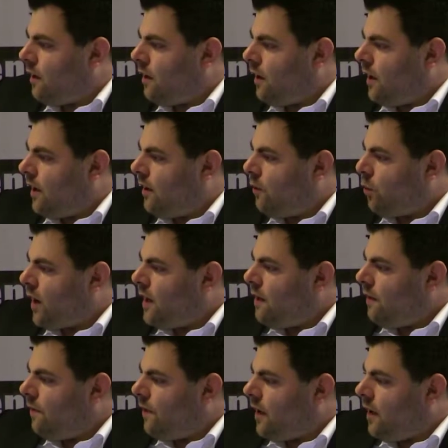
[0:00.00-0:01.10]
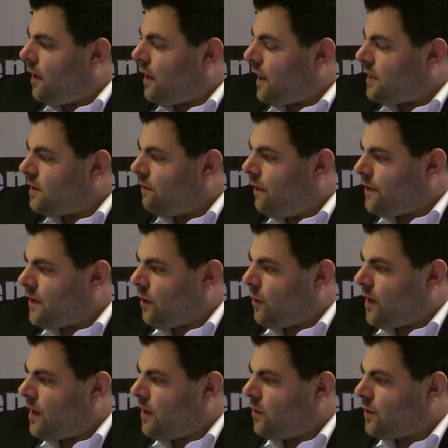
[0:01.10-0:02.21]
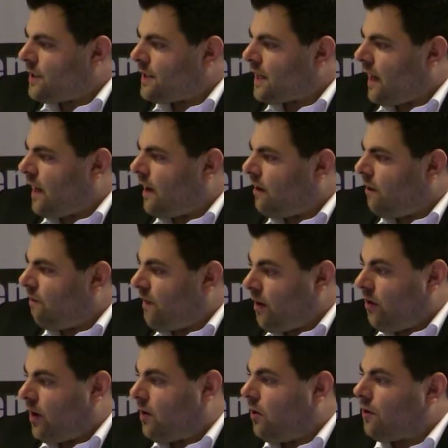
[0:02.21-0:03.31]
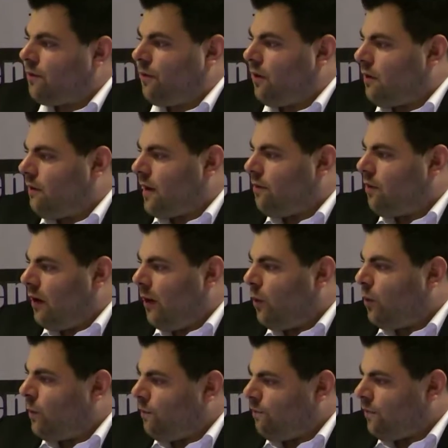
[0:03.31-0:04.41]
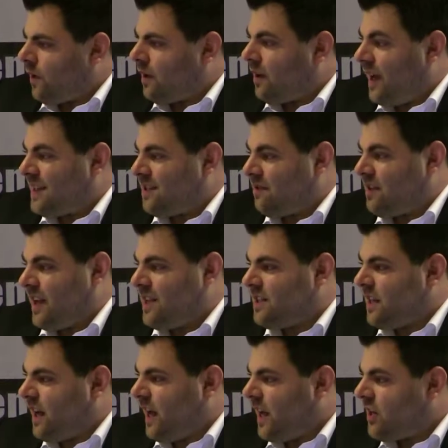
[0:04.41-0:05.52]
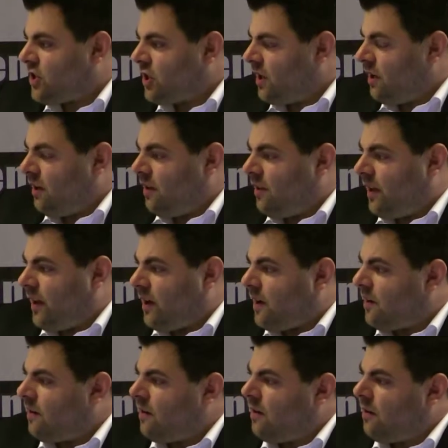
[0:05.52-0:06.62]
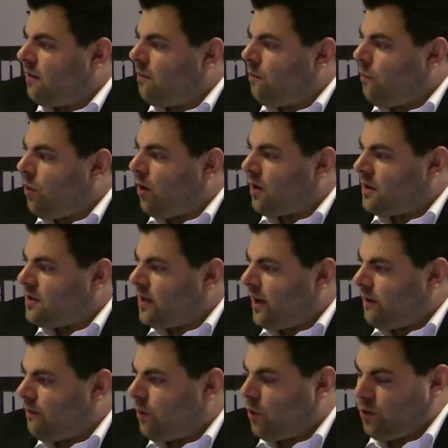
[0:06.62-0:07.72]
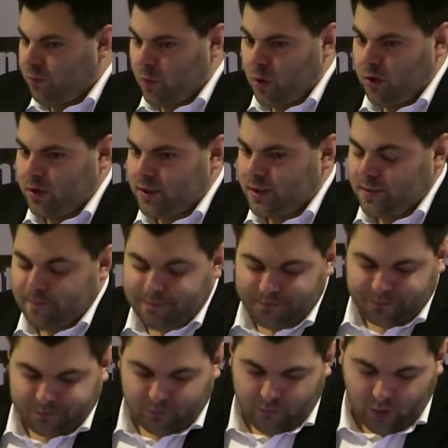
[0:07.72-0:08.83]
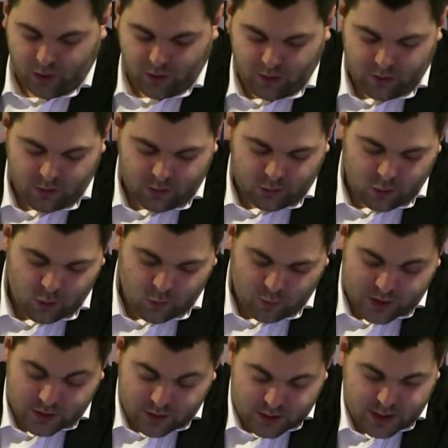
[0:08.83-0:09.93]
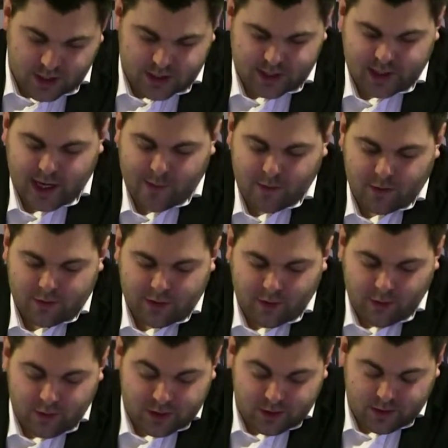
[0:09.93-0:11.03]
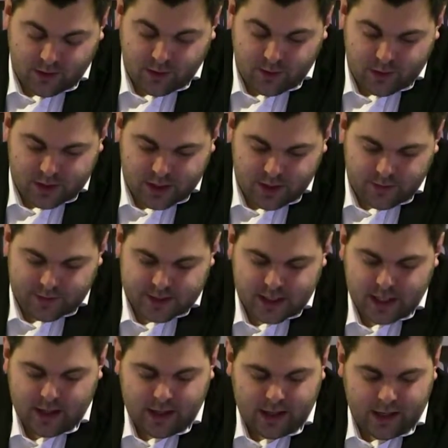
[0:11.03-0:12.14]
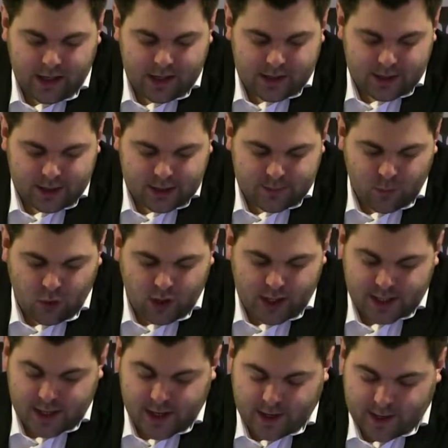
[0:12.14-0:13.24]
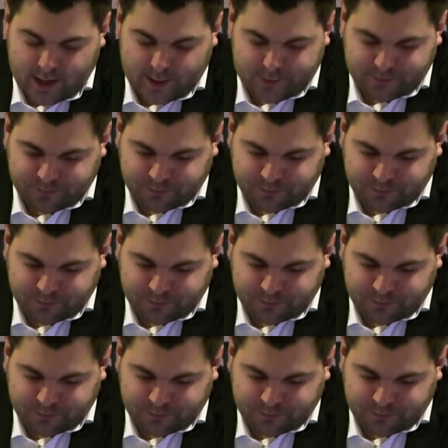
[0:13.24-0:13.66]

And while the I C fifty values are very good for the five L O, in case of the S E H, they are more than tenfold worse. So we synthesized a couple of deriv derivatives and did a small S A R.